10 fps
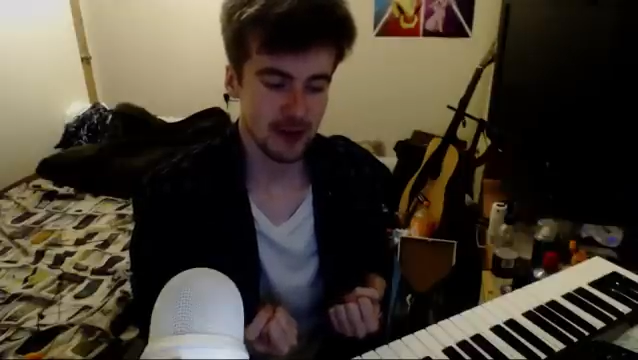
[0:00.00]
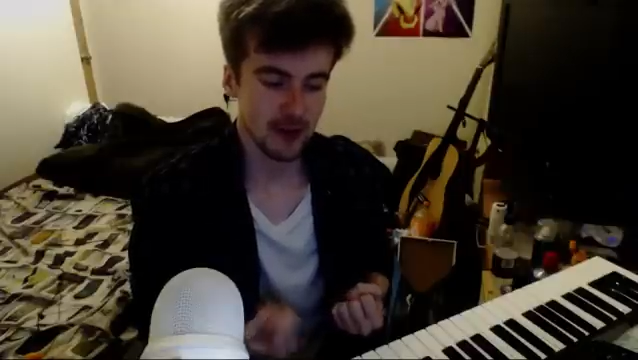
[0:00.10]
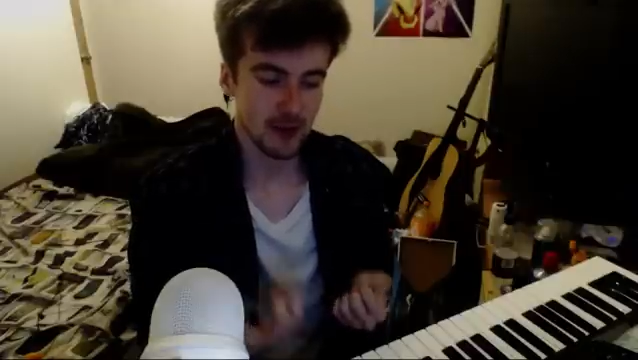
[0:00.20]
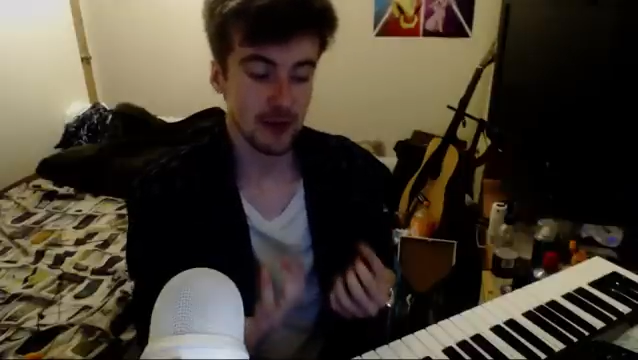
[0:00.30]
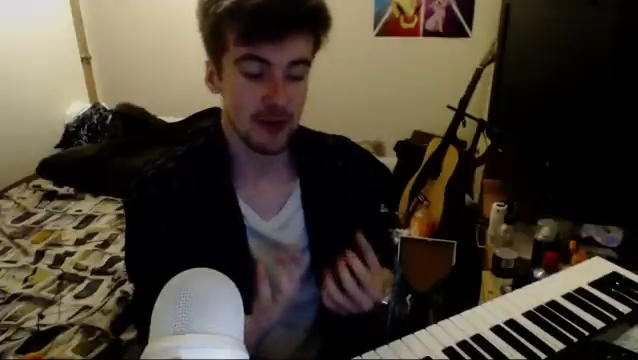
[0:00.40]

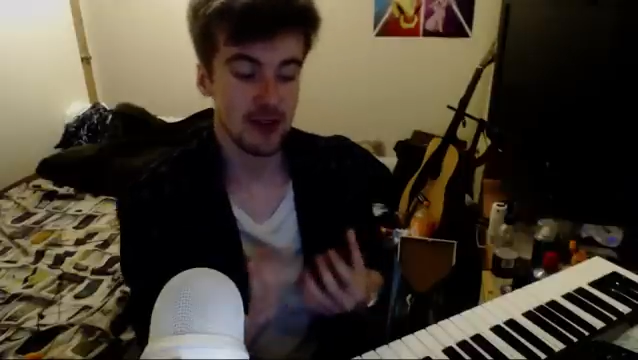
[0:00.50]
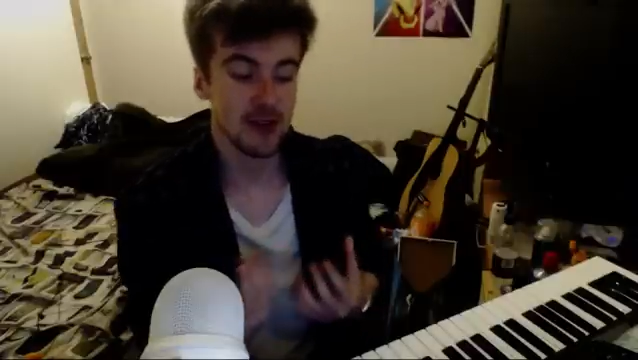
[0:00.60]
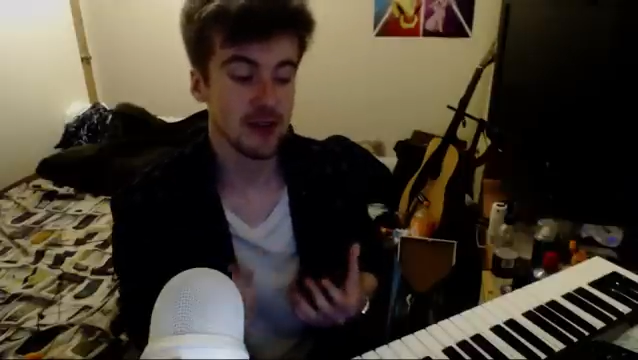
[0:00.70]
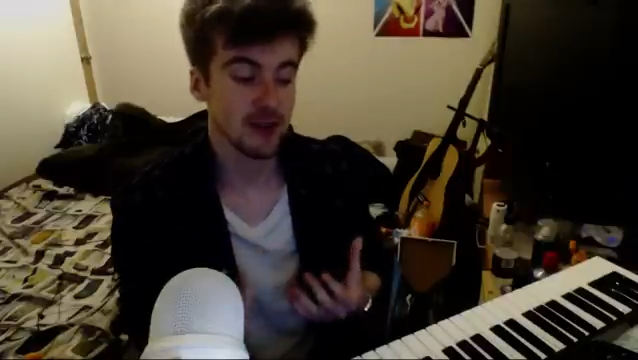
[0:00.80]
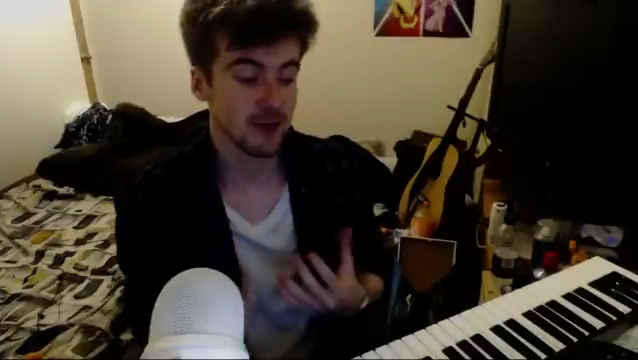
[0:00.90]
this
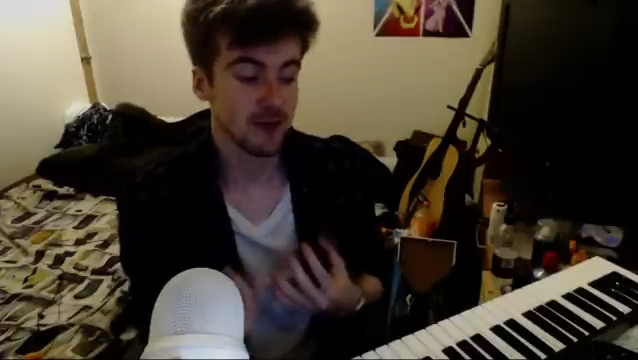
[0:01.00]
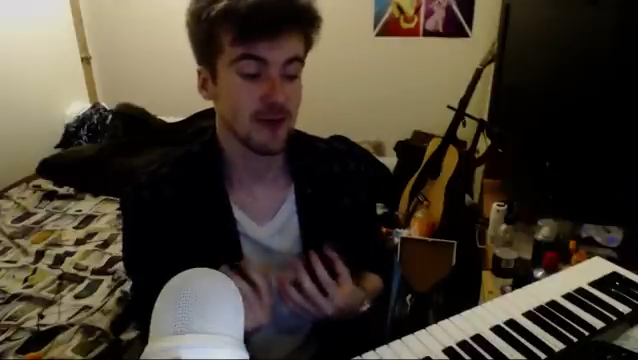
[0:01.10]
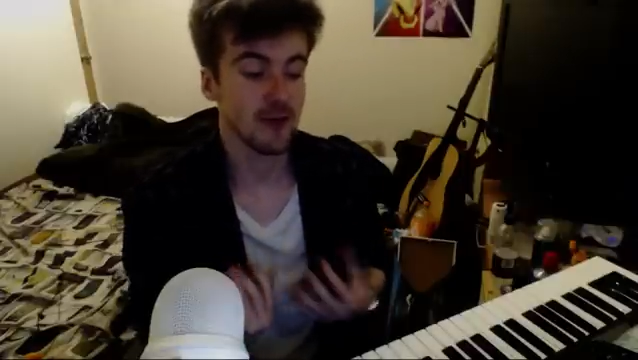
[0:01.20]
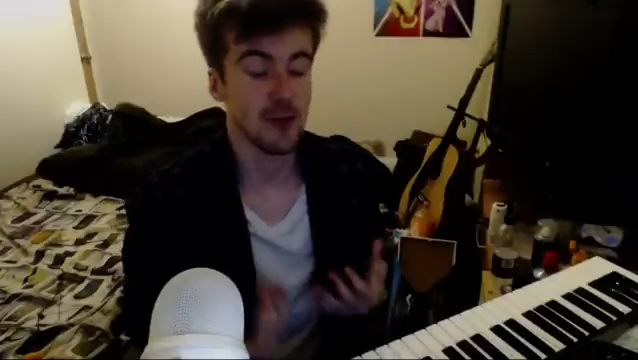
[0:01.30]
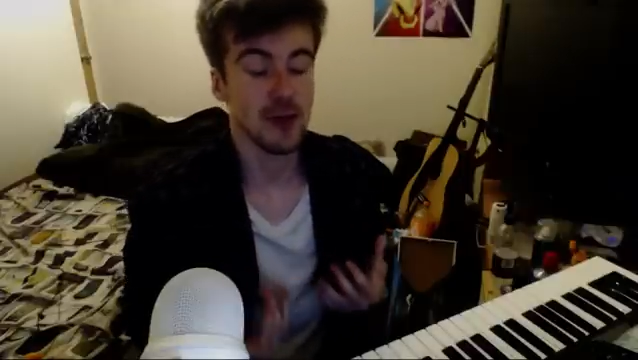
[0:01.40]
is
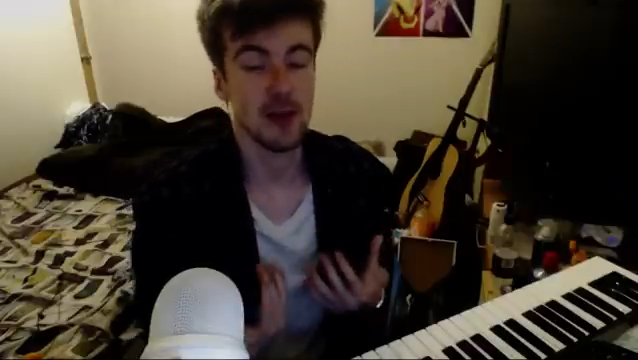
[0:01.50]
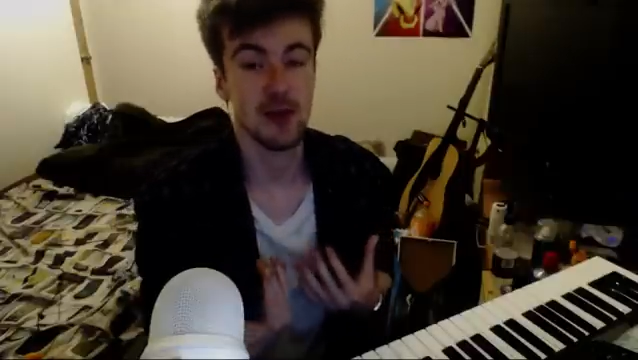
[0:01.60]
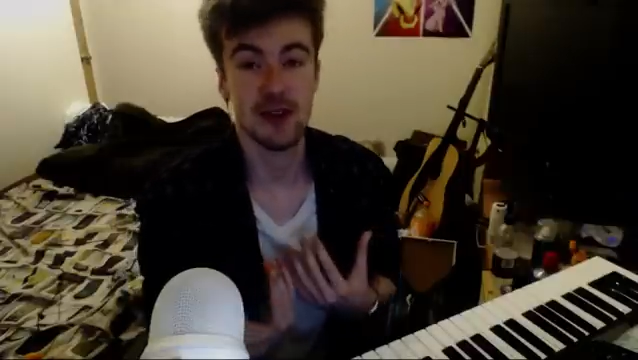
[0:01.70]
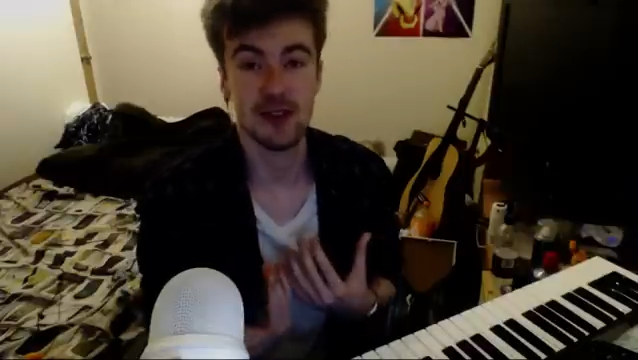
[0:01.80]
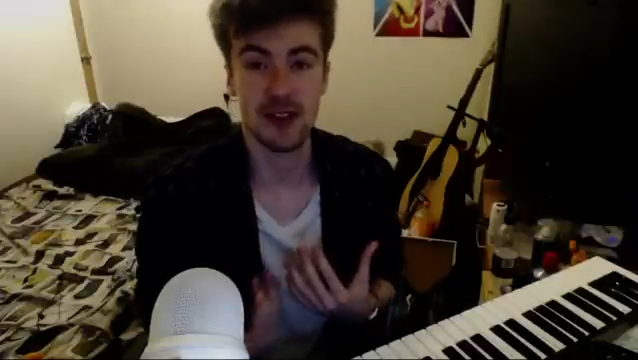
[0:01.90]
for me
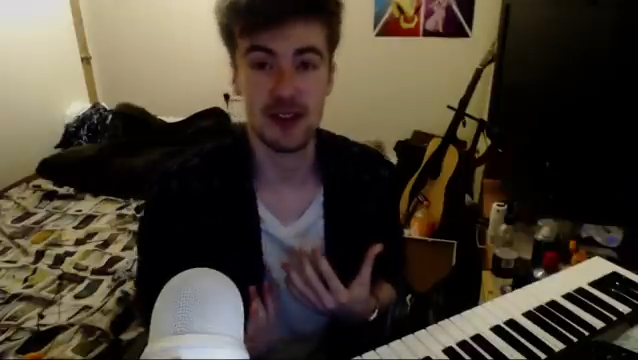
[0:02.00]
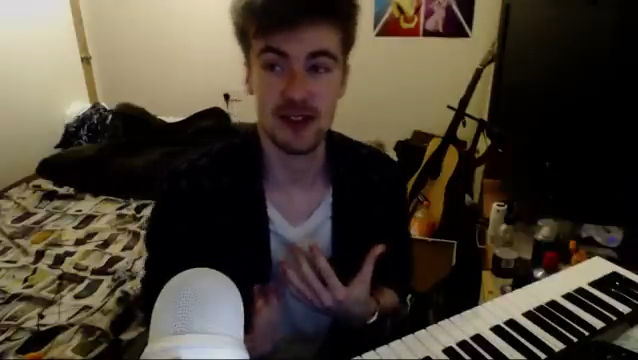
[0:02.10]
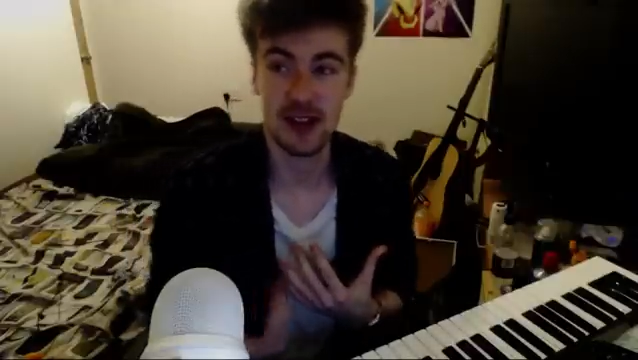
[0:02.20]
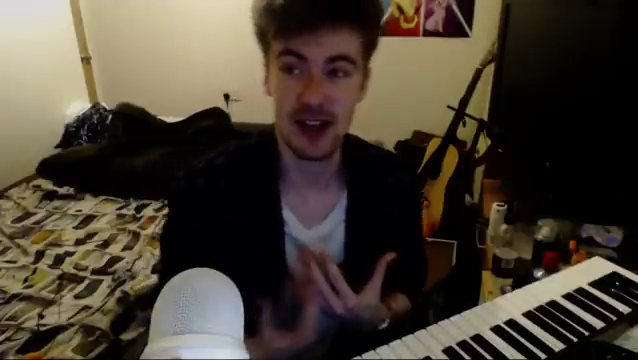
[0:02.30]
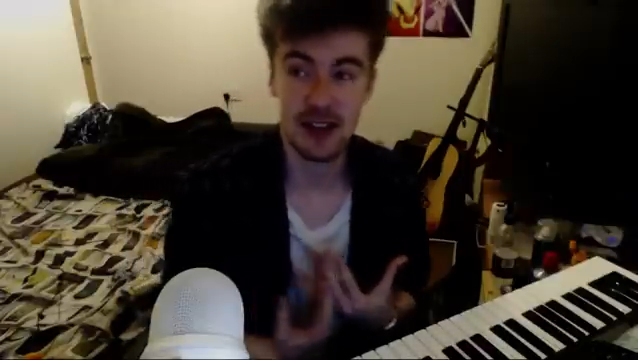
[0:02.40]
personally as
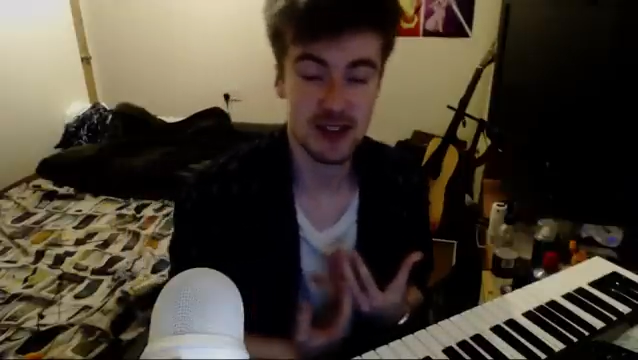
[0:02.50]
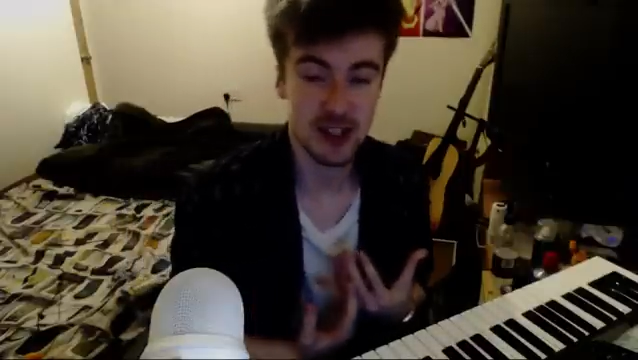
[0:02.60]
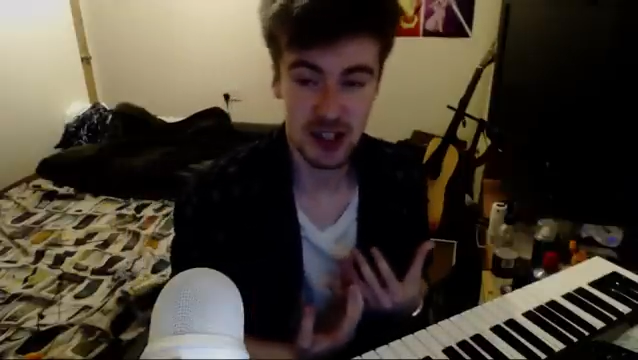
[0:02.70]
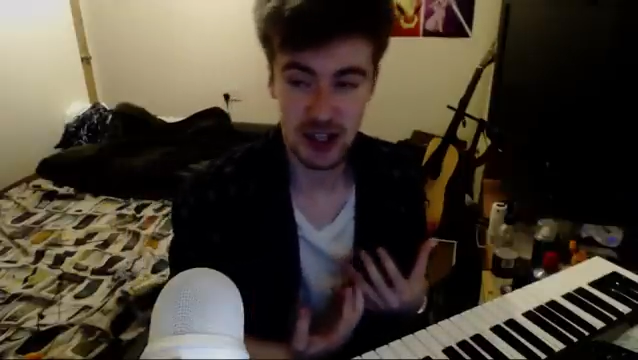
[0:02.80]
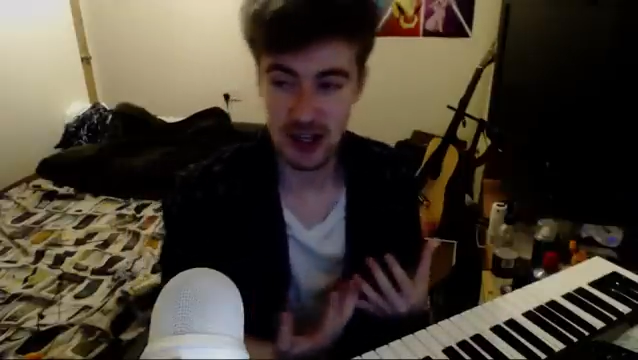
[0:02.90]
an
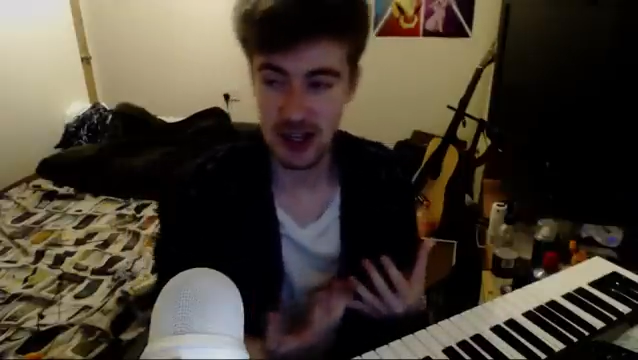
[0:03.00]
INTJ,